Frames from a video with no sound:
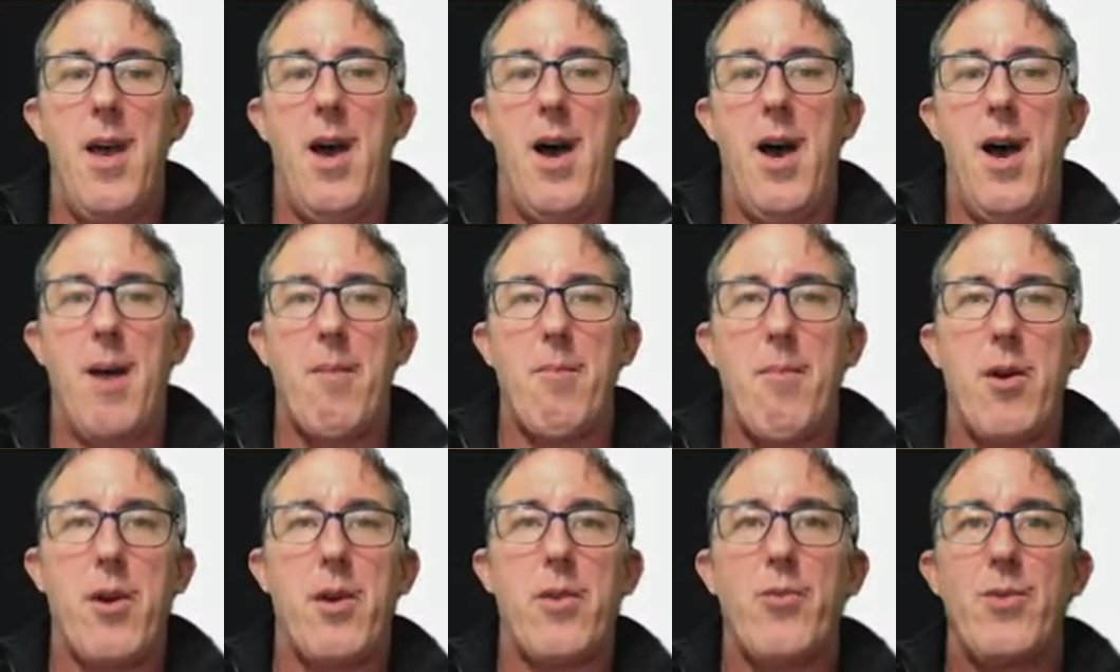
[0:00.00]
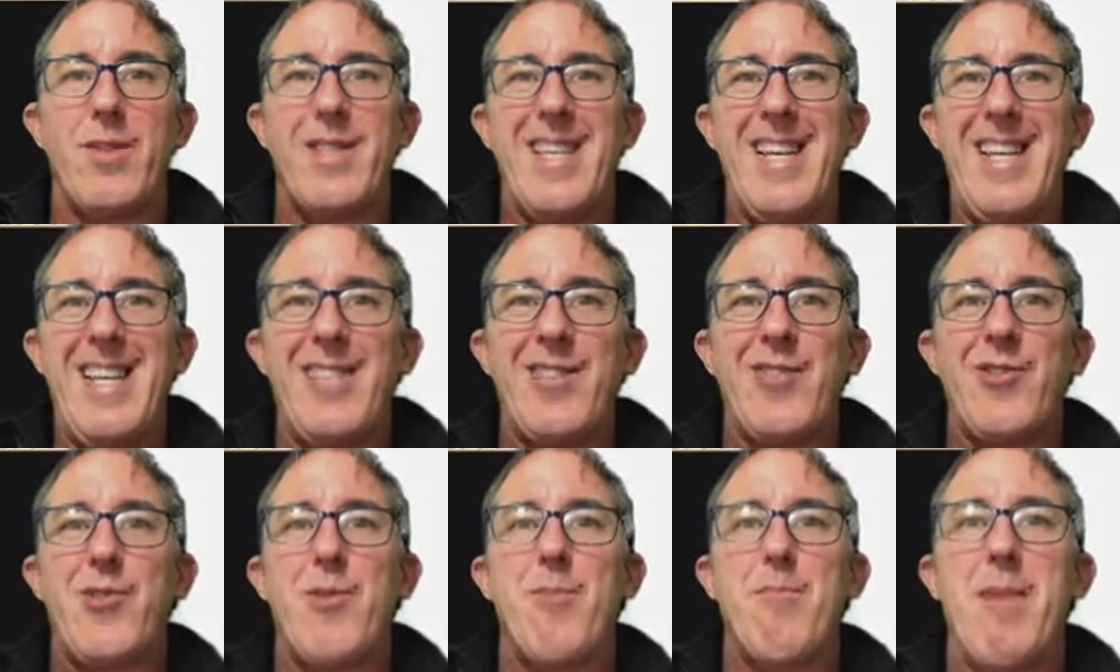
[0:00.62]
Uh, Mark was
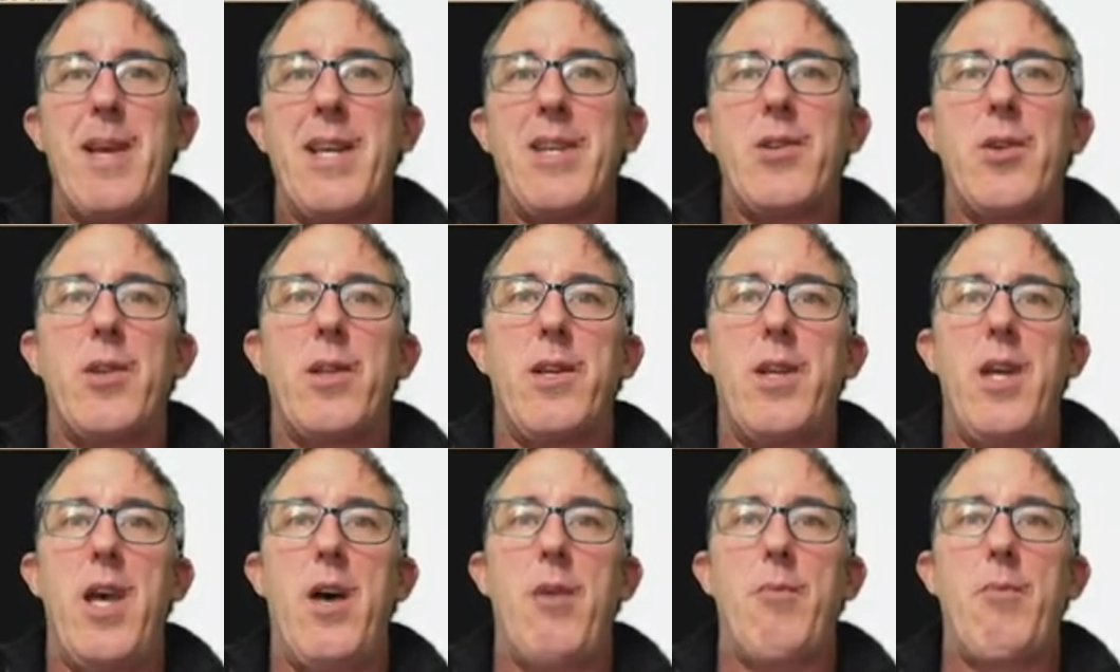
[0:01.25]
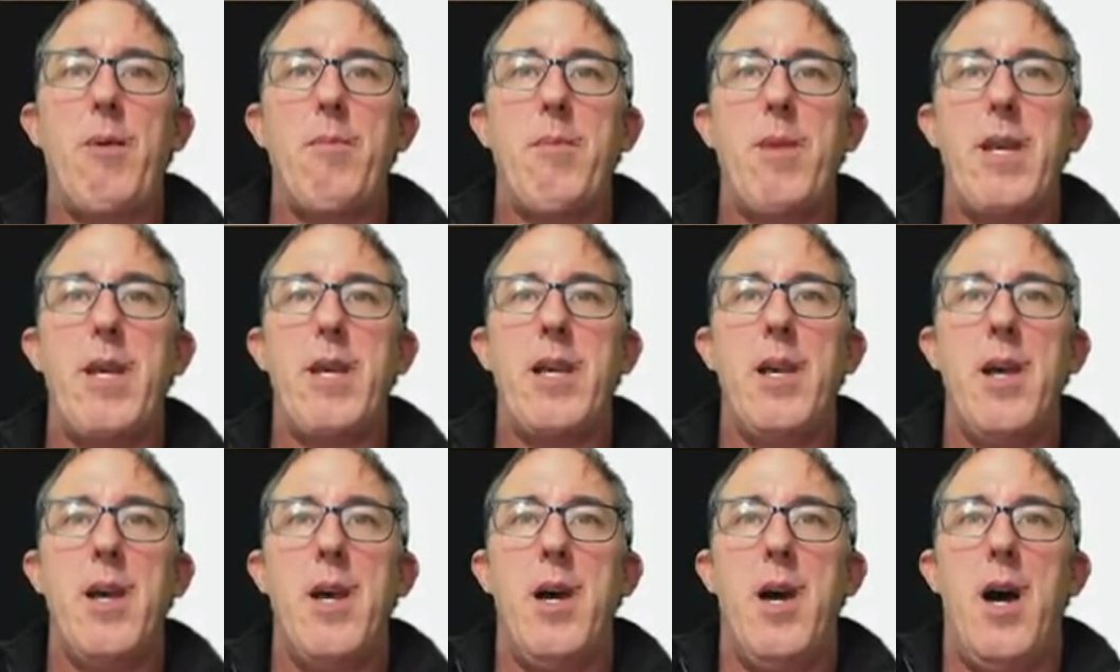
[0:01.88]
instrumental in helping
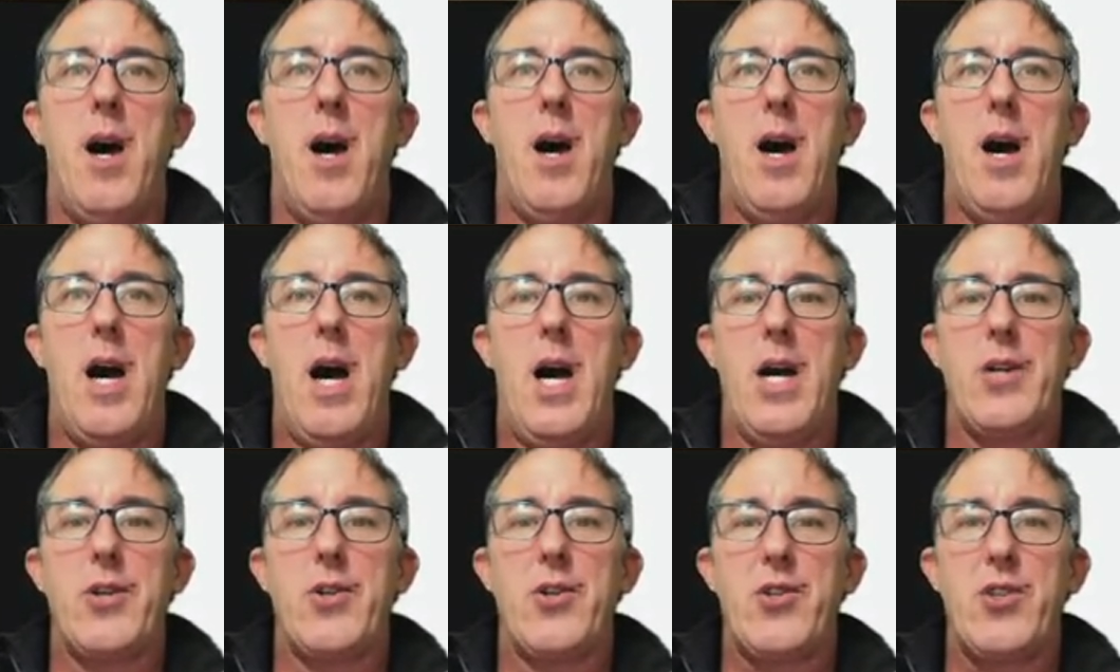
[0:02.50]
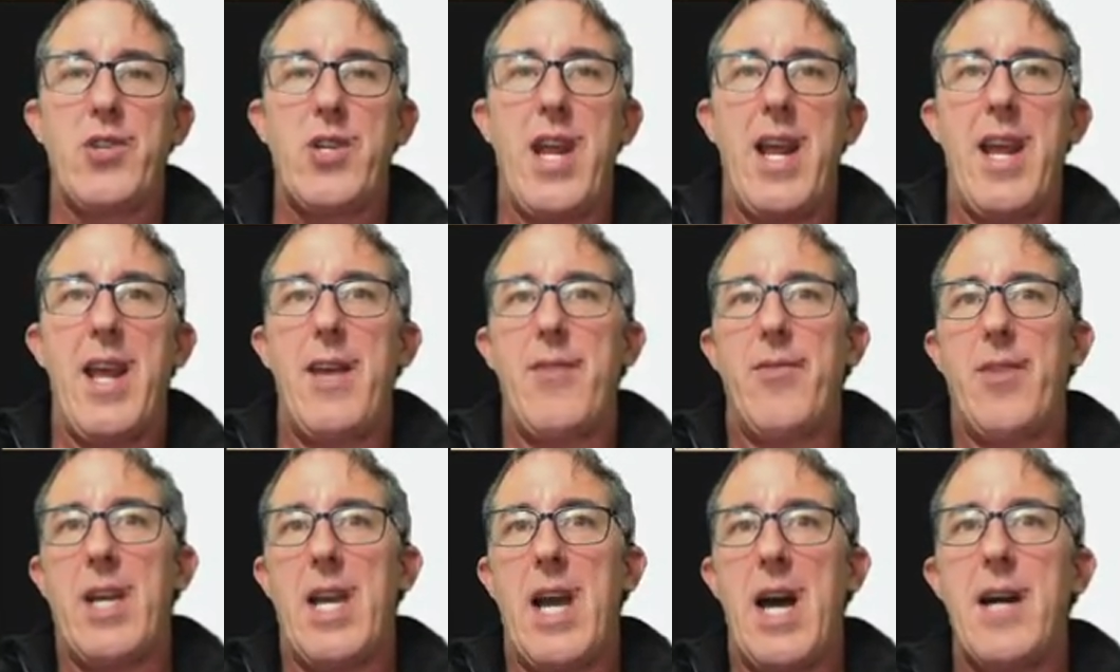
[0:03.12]
me uh,
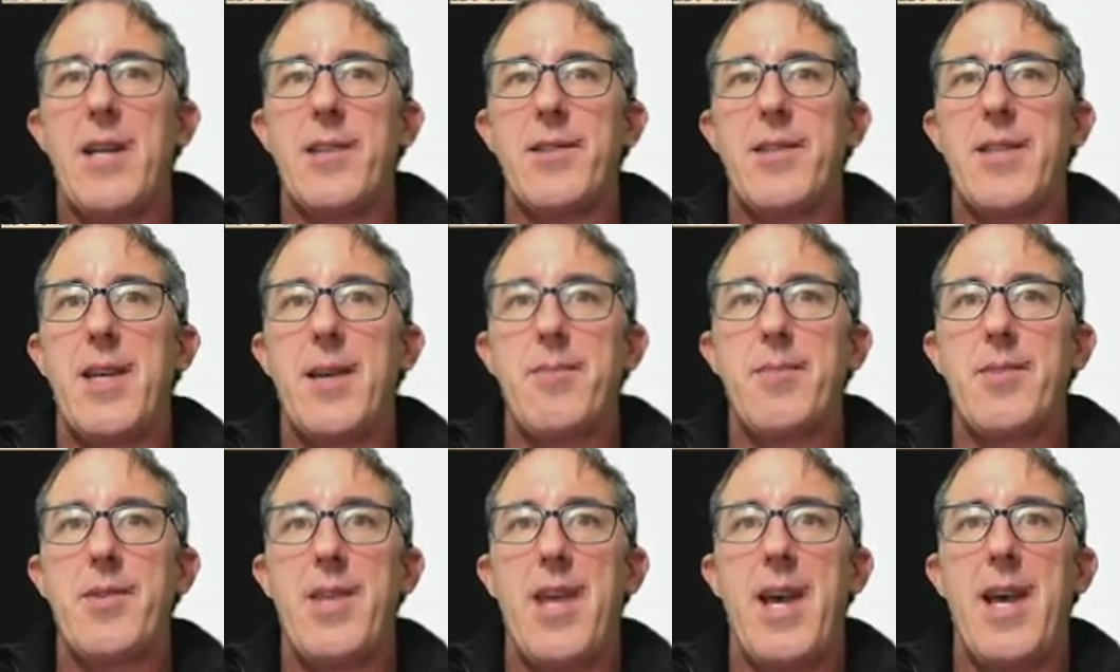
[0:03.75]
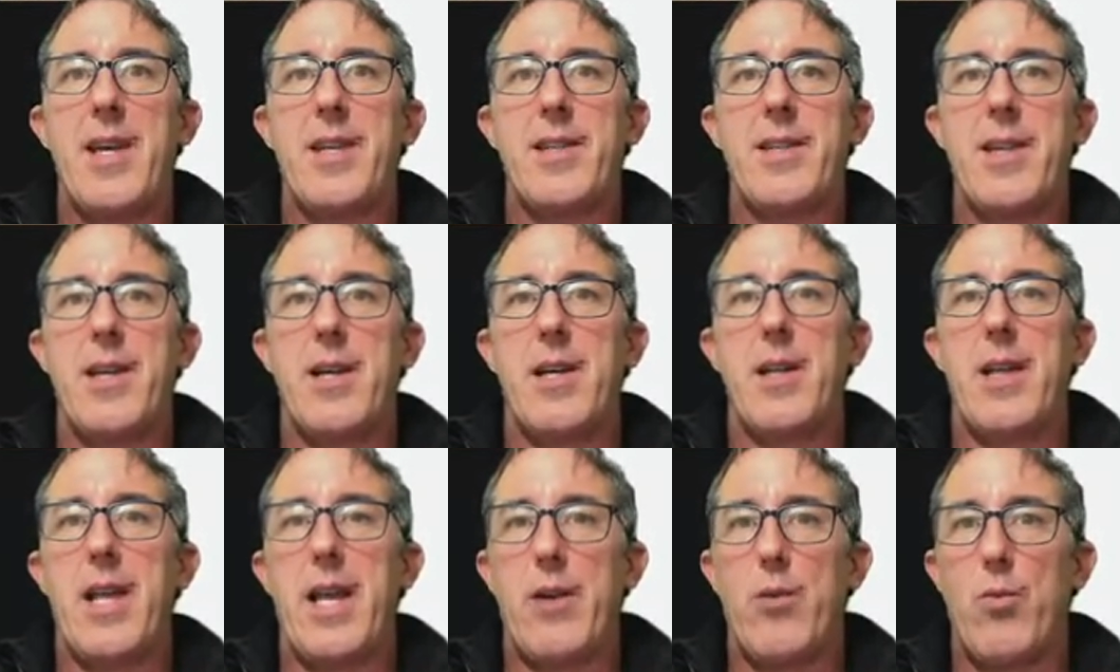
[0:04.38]
understand the concepts that
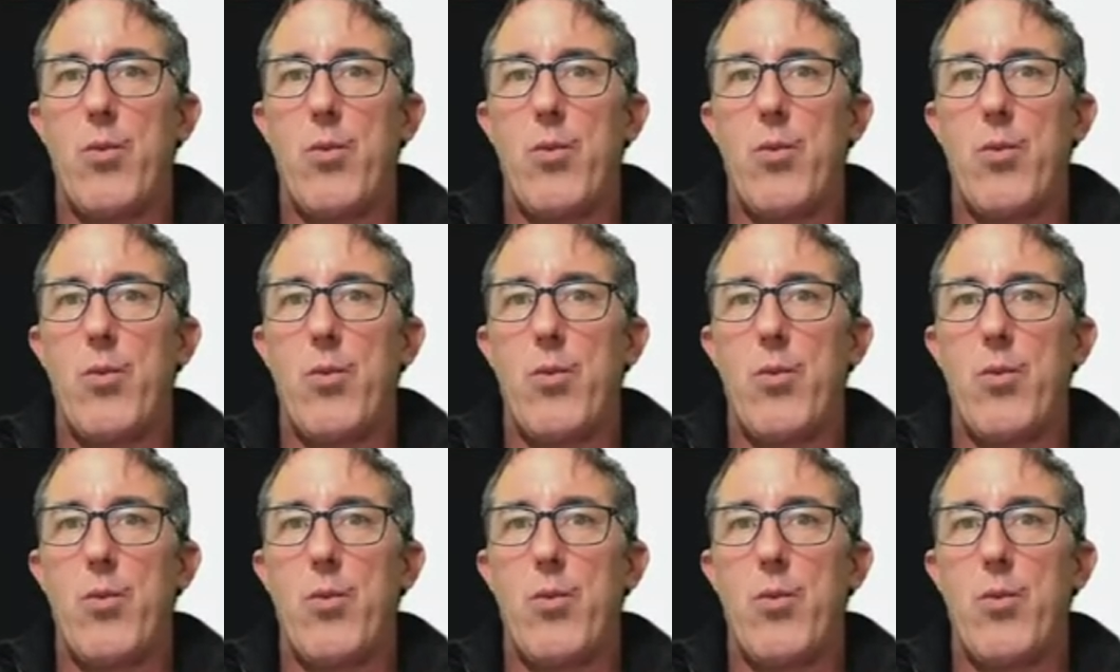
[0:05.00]
uh, like